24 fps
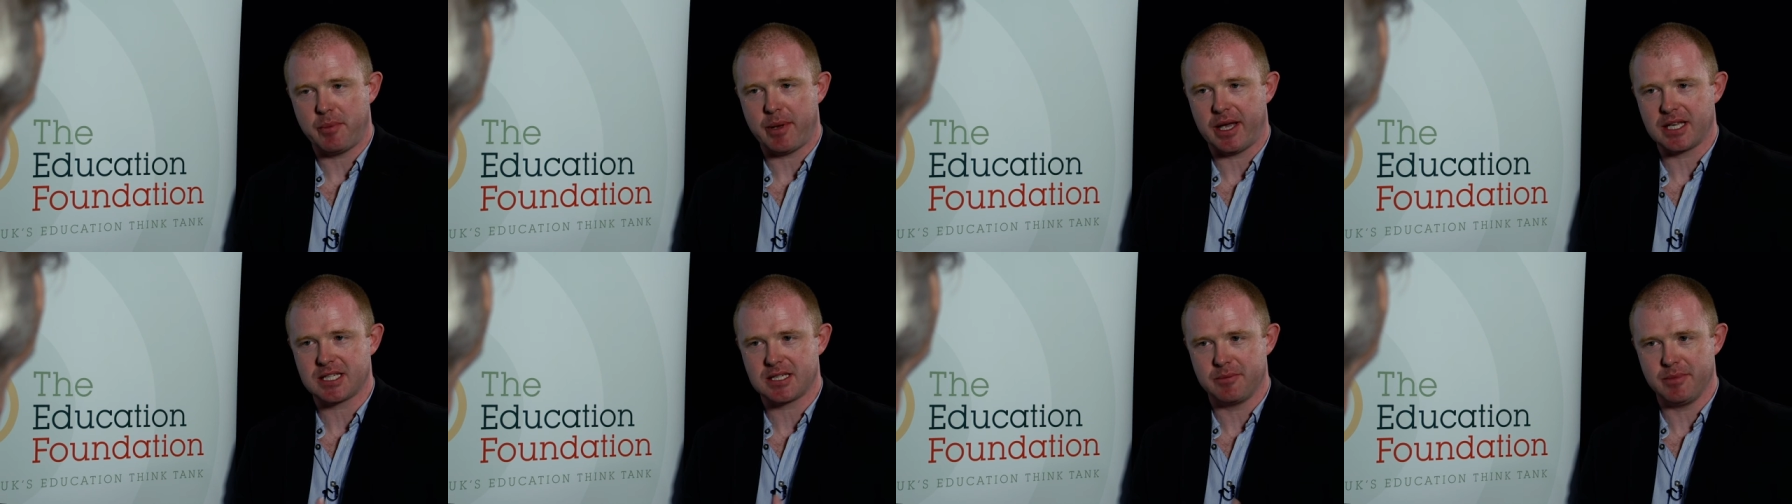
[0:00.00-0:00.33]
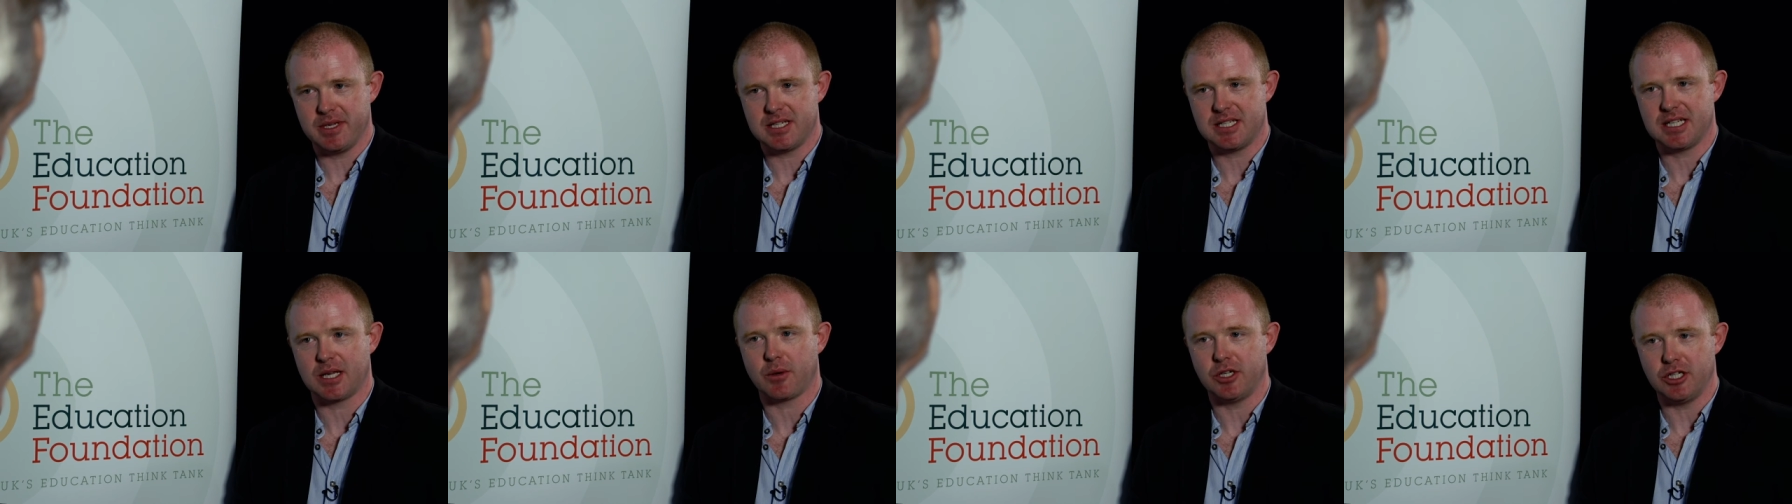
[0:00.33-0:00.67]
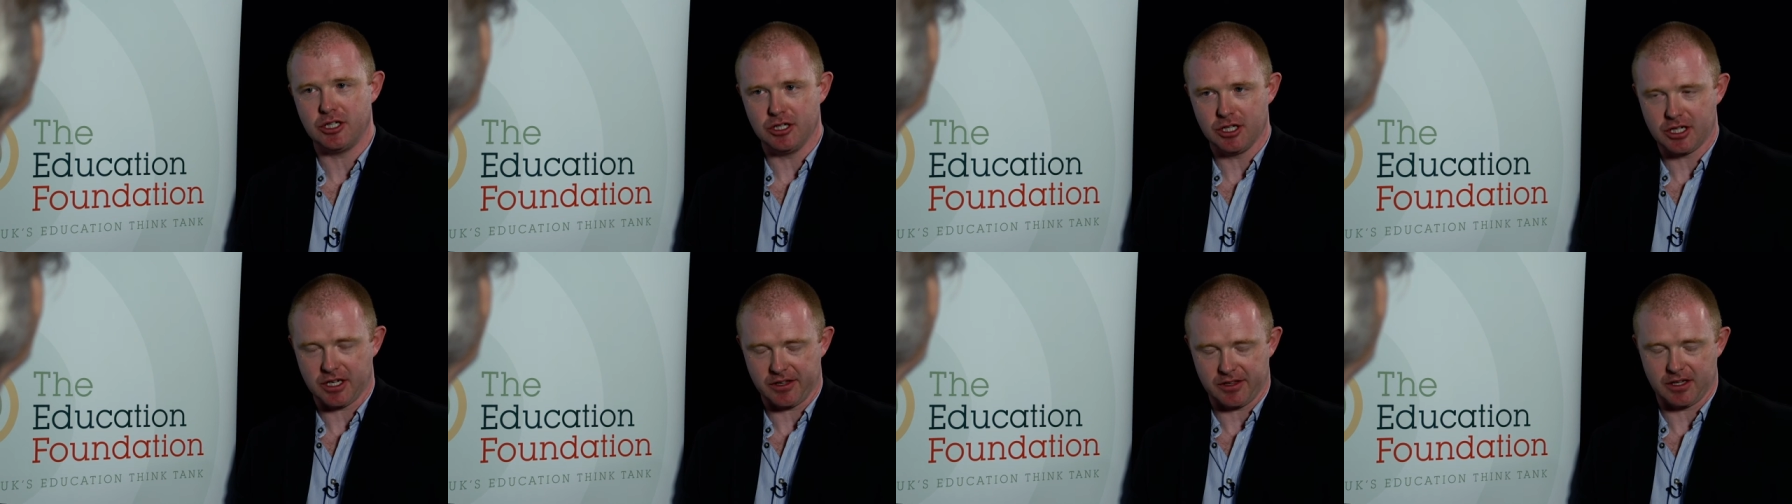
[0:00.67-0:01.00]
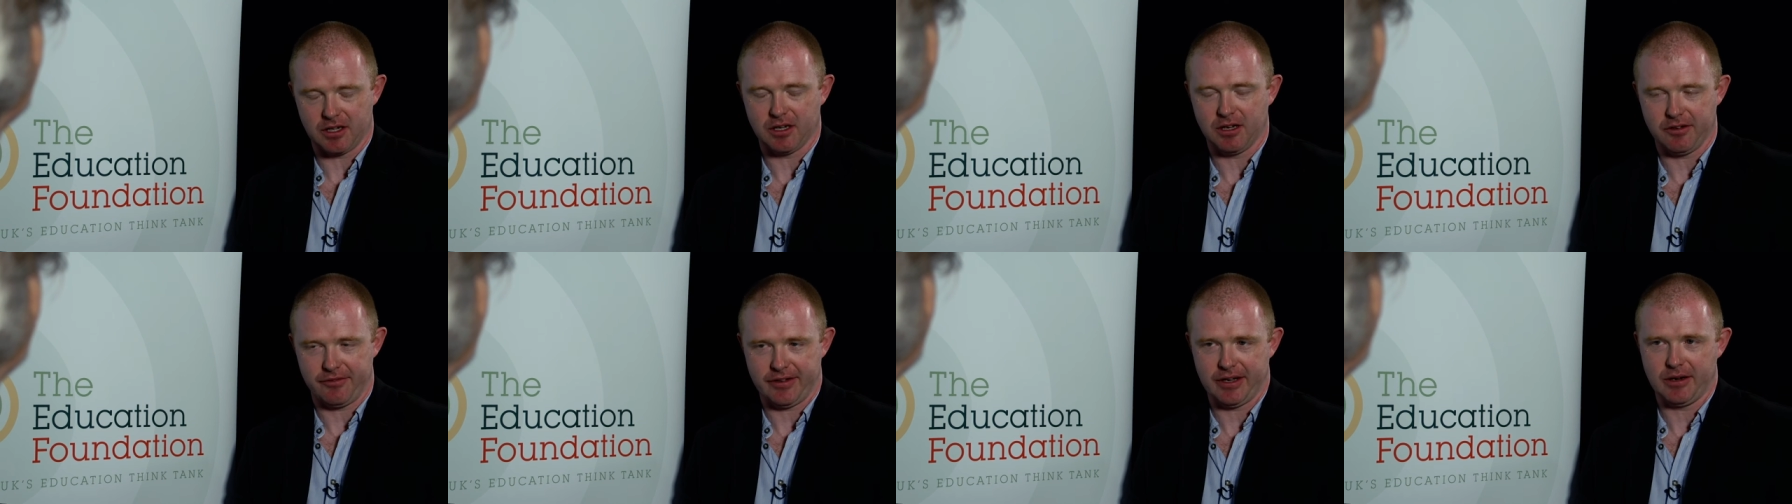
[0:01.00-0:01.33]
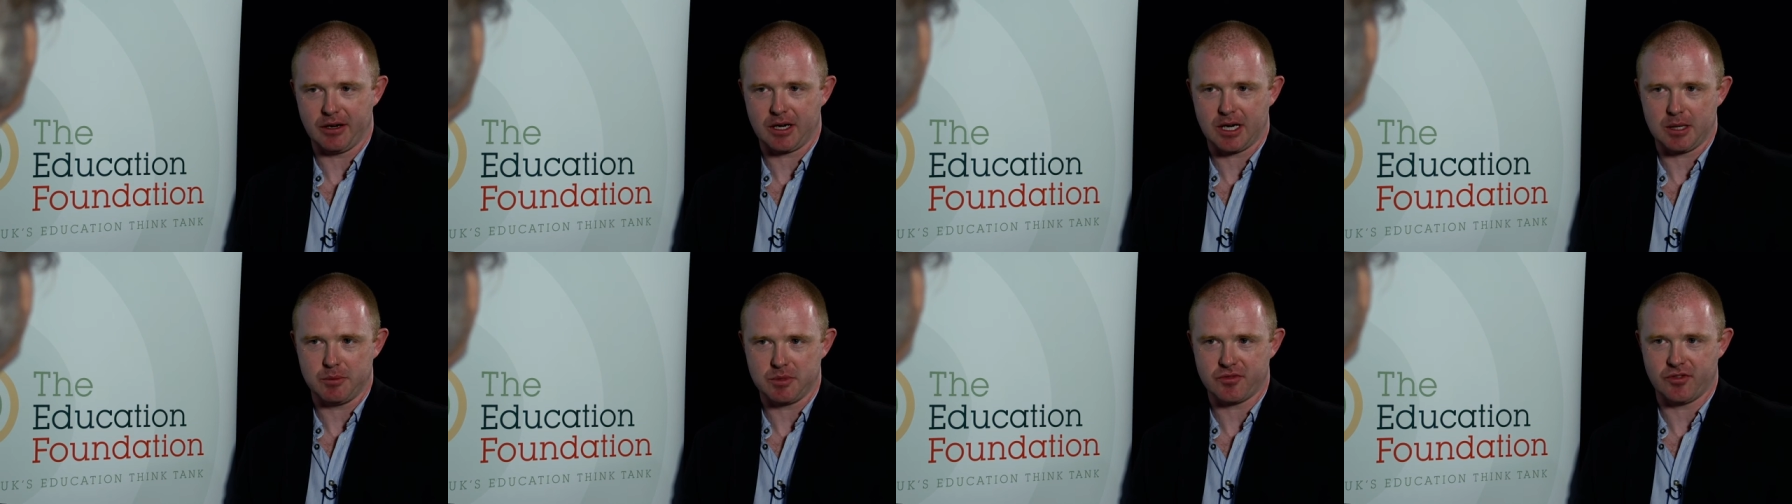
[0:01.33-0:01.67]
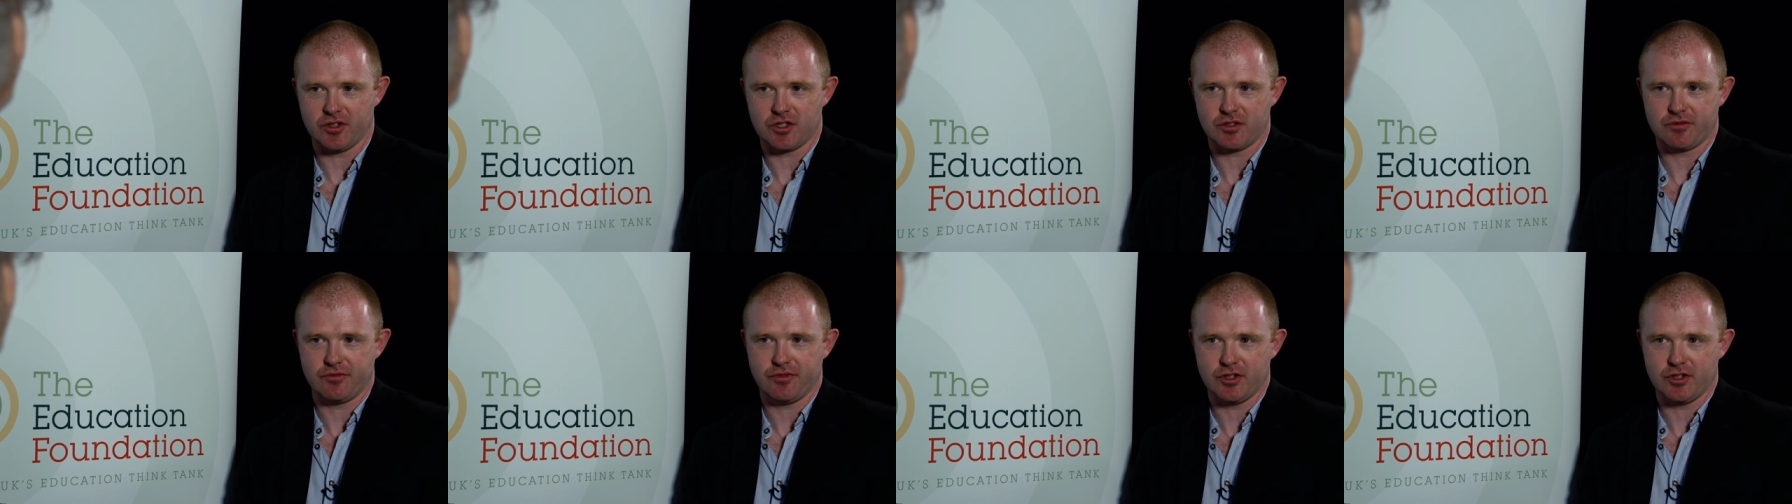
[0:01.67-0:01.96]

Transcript: pessimistic when you look at the life outcomes for,